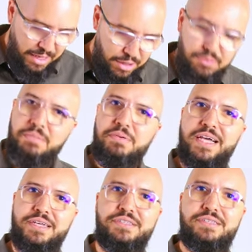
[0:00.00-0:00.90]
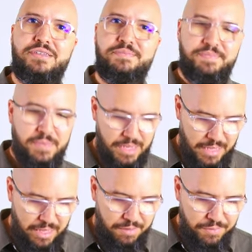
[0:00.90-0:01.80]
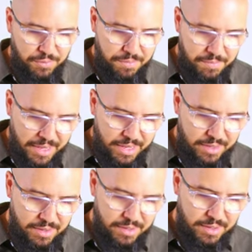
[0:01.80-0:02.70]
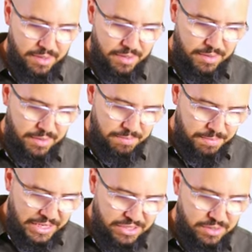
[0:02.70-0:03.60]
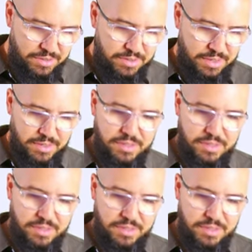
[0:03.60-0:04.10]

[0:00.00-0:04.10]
you are blessed if you remain patient under